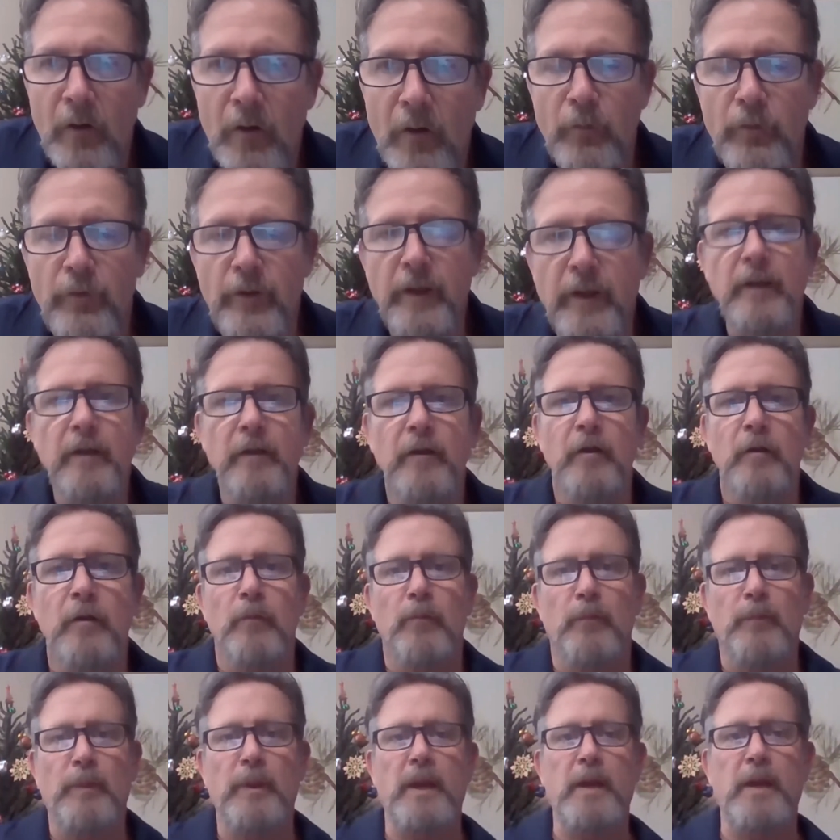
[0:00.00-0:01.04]

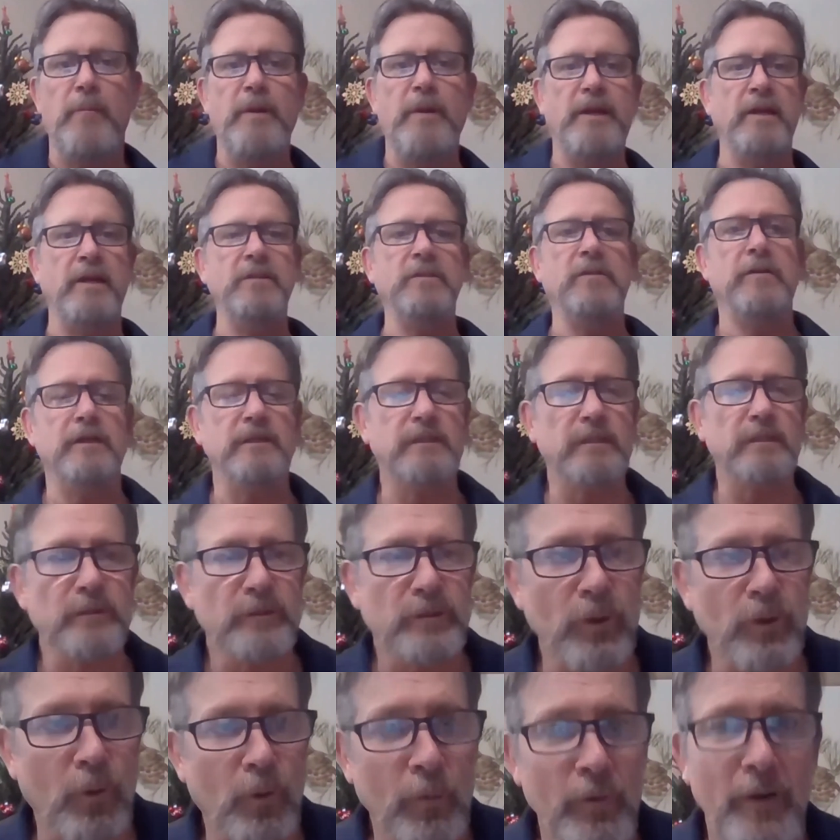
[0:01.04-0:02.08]
And because of this,
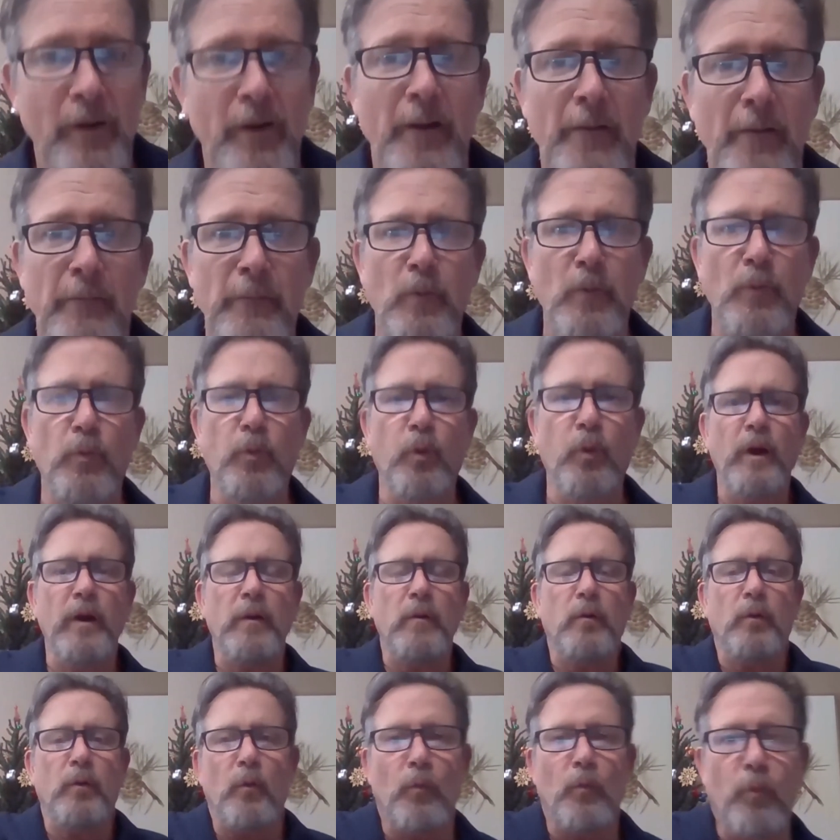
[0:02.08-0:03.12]
so what
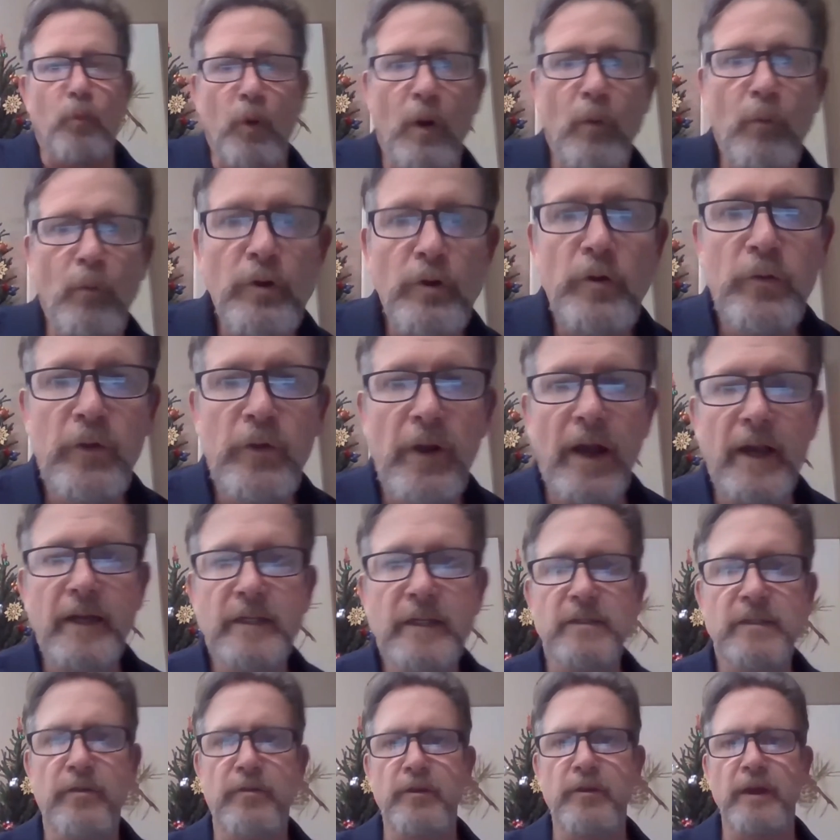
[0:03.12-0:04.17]
would you
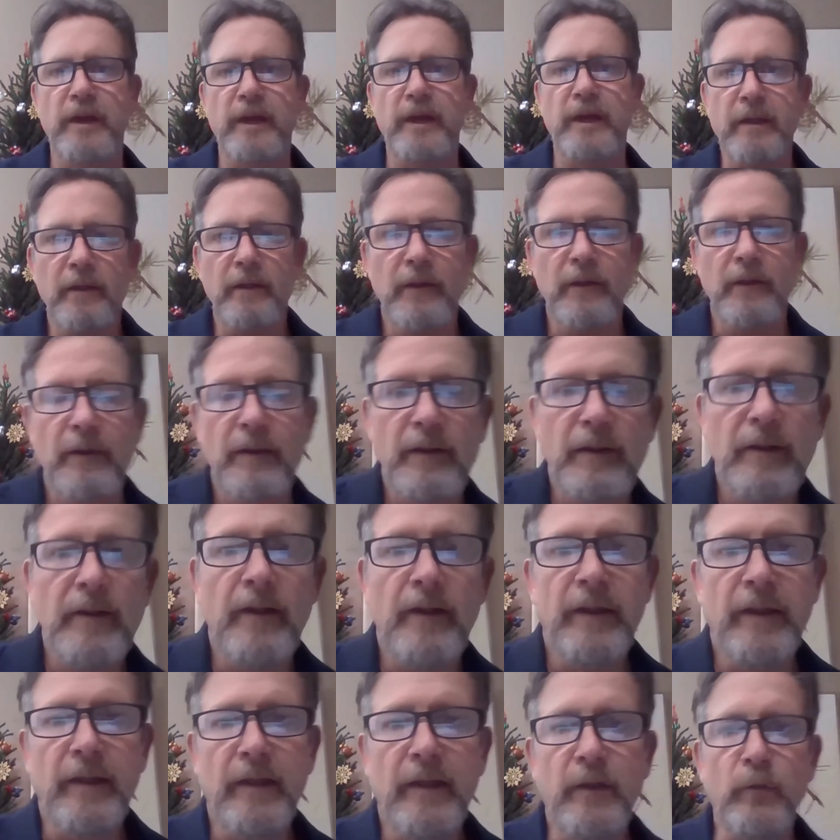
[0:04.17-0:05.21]
guys think
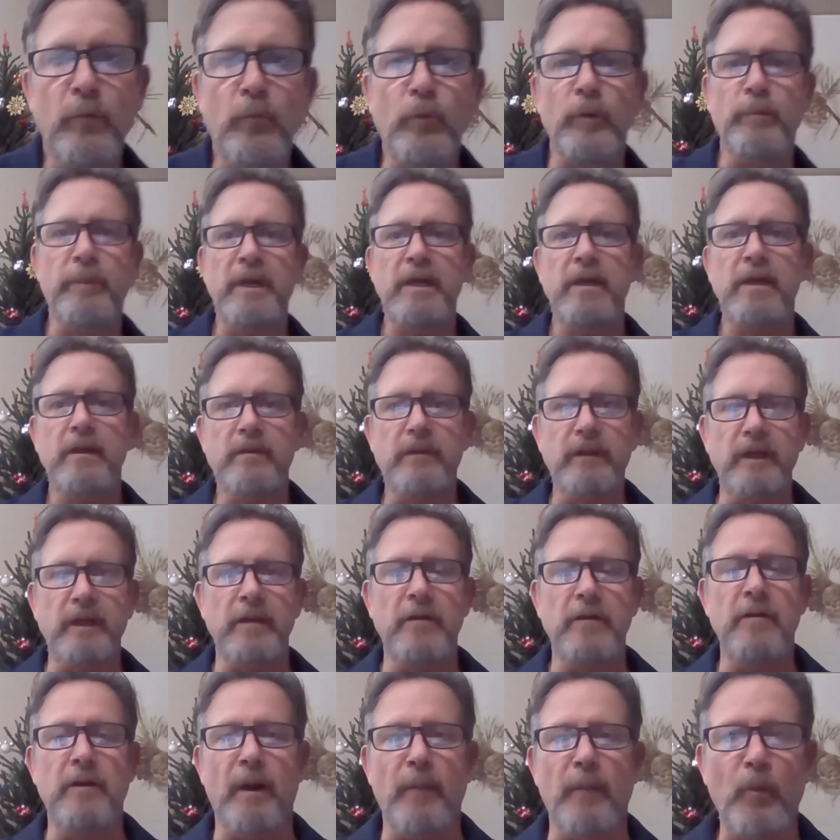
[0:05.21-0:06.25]
would be
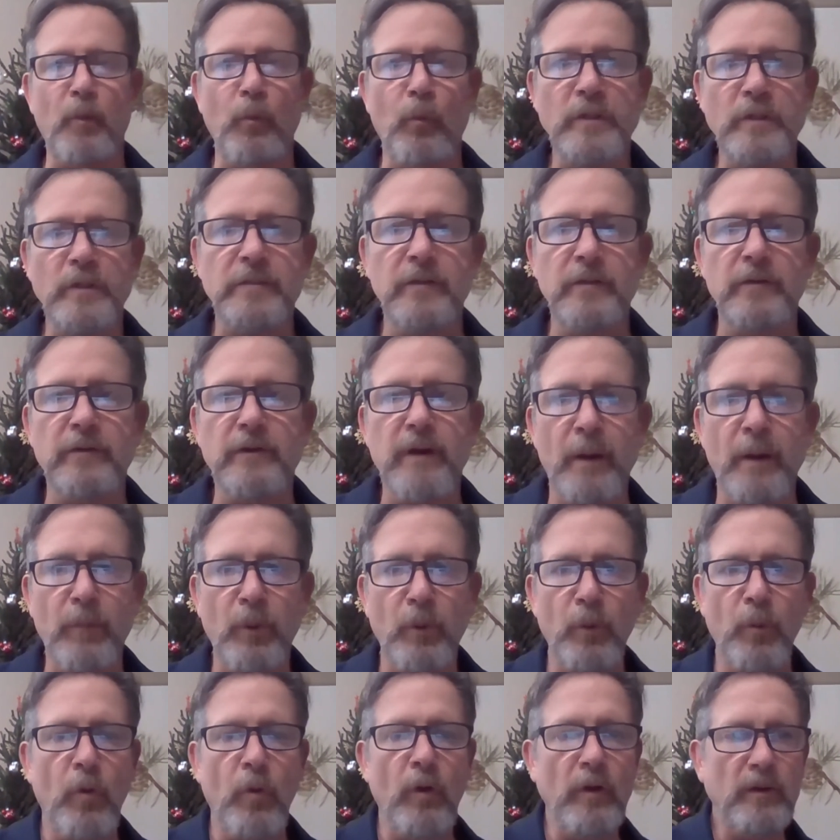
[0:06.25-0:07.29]
what's the
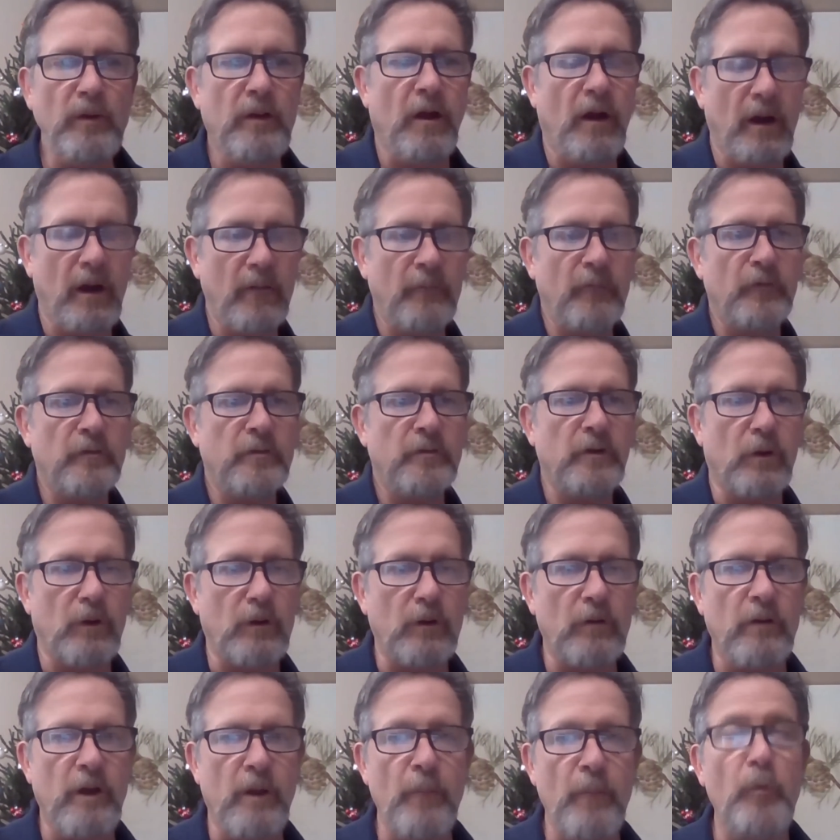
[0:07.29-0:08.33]
number
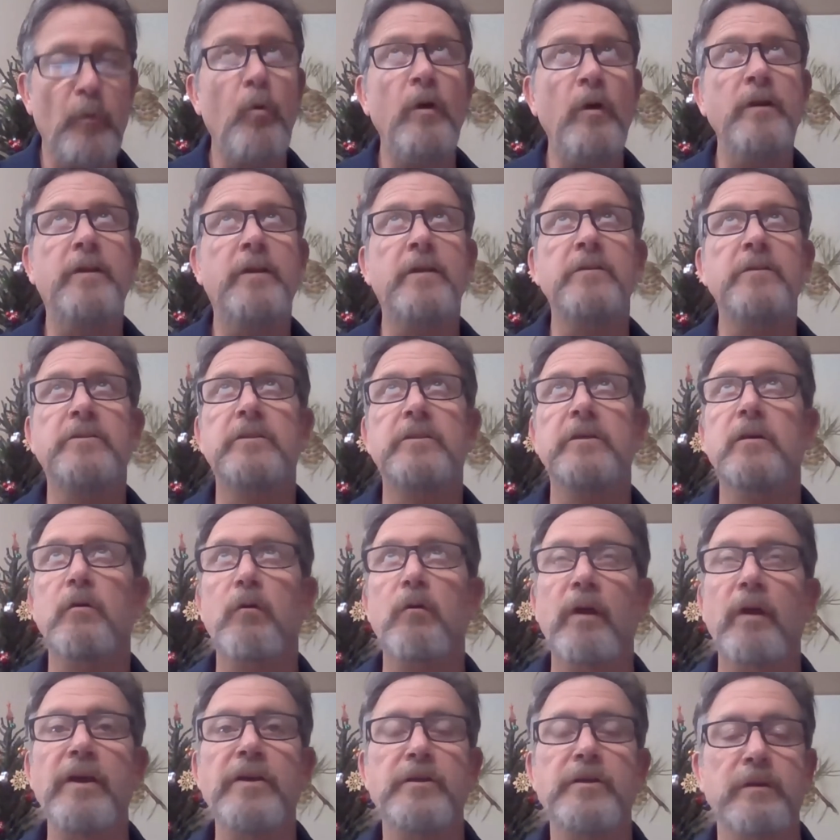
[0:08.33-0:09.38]
one
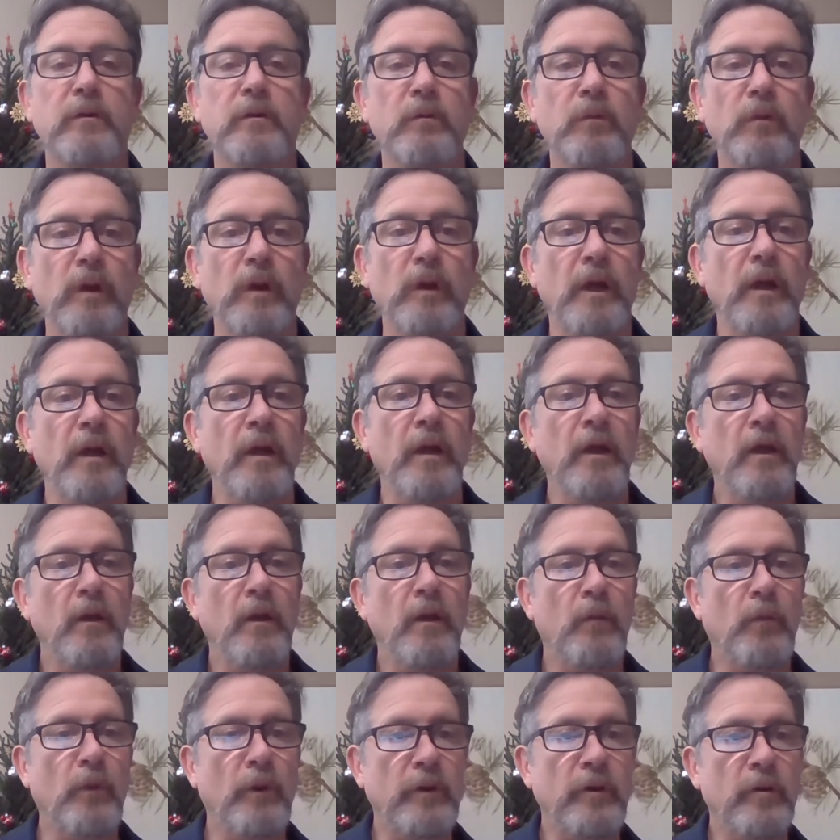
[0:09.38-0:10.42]
consideration
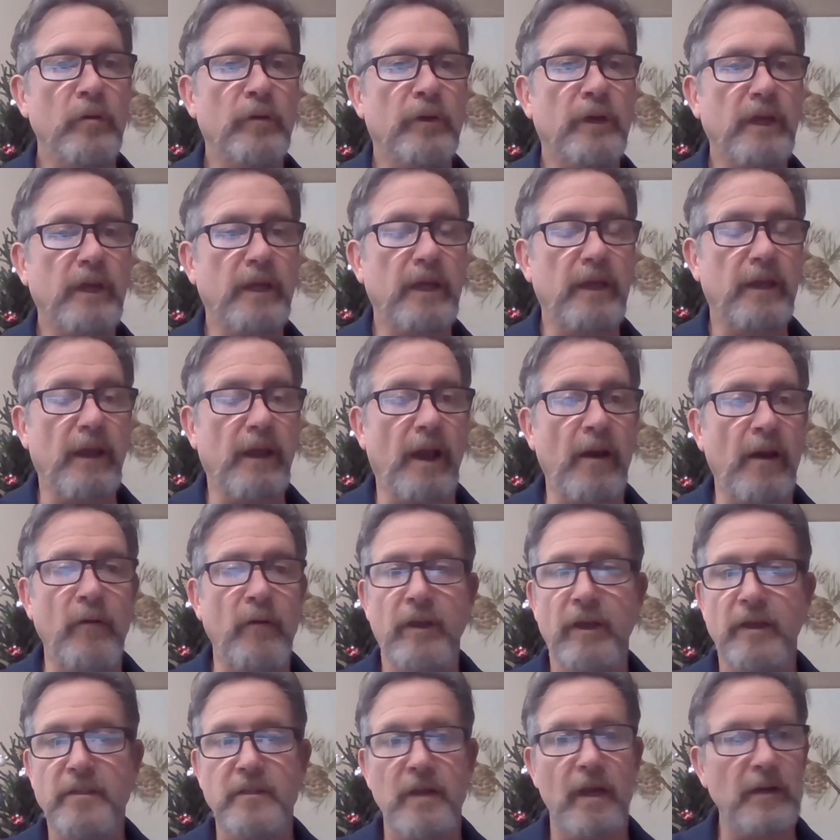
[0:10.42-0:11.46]
when
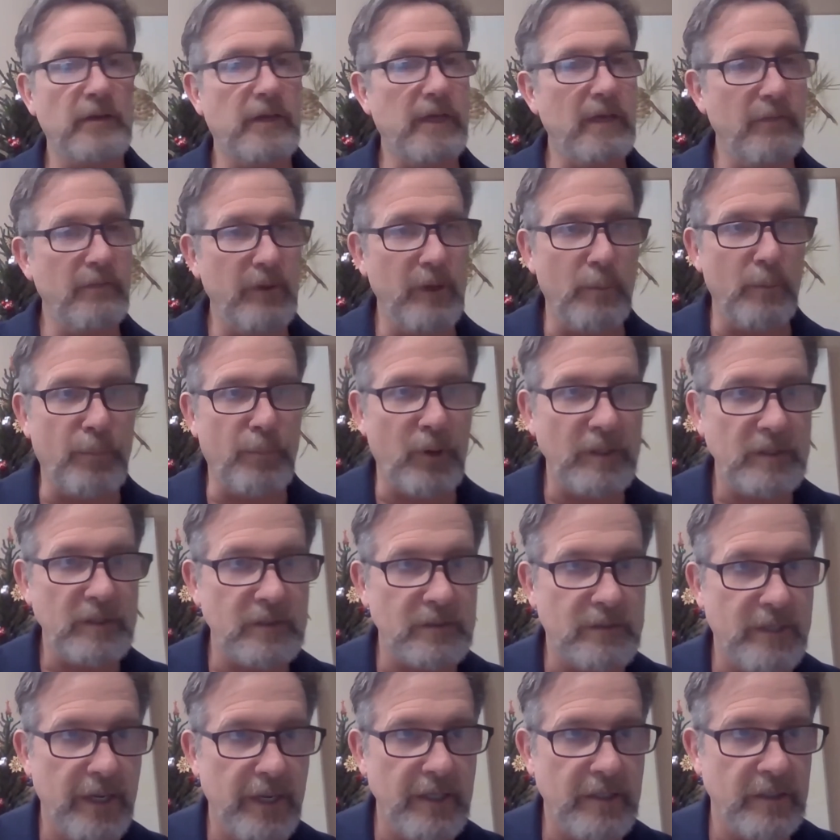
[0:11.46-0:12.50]
it's not giving a
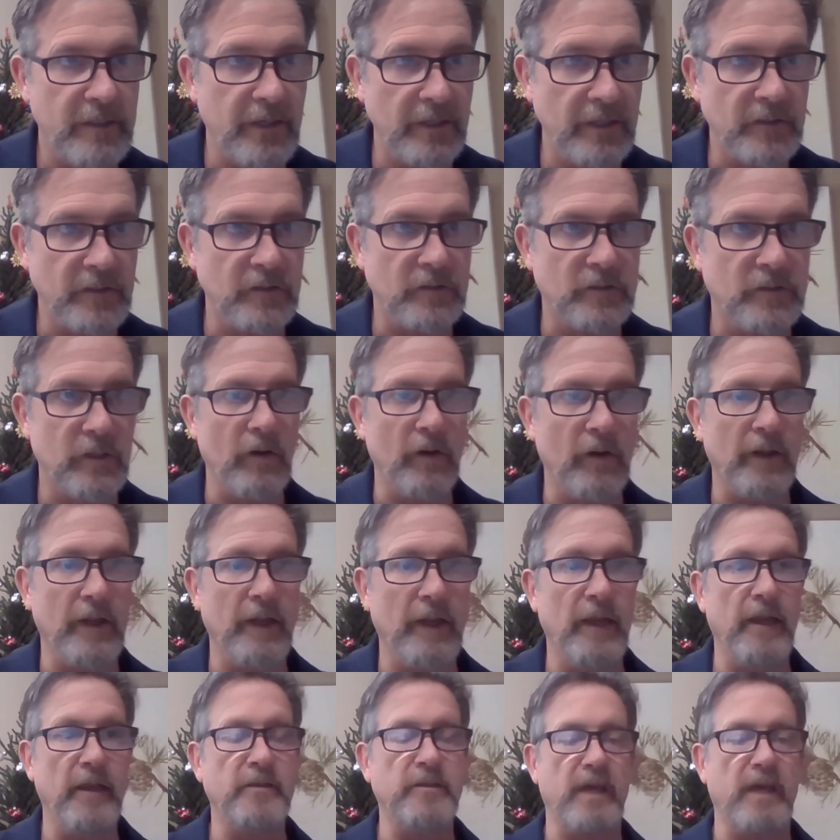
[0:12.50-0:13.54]
presentation
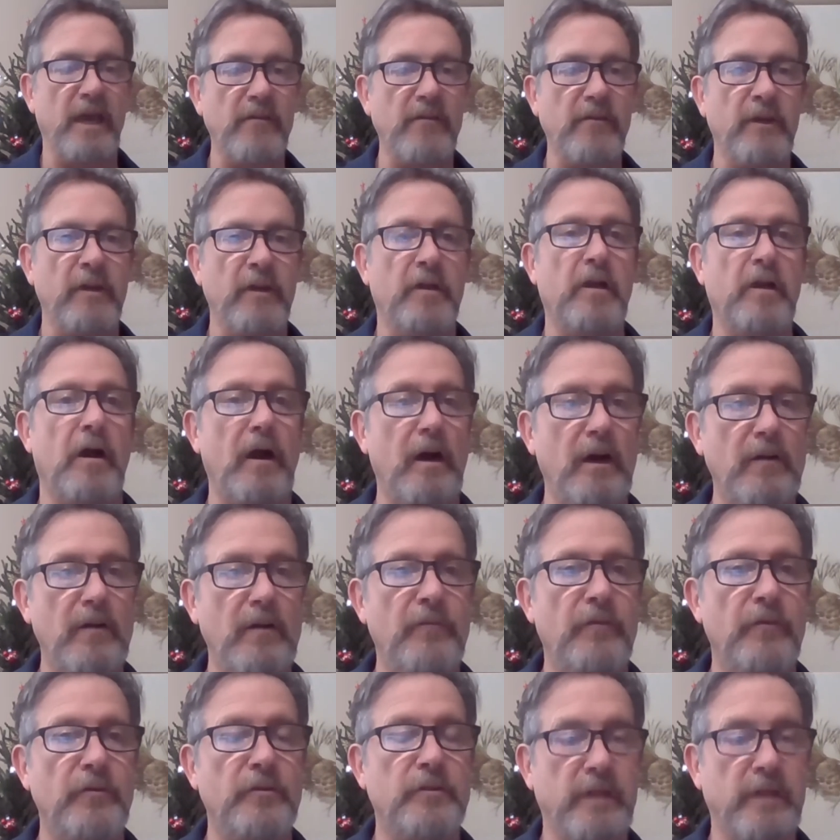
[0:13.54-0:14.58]
necessarily, it's having a
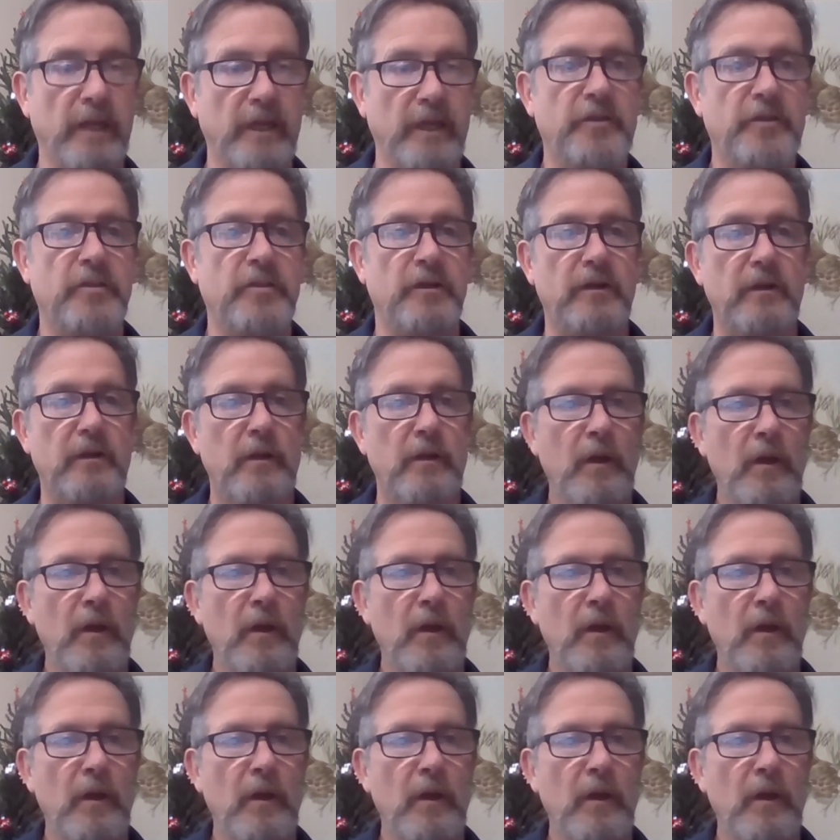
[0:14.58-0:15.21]
conversation.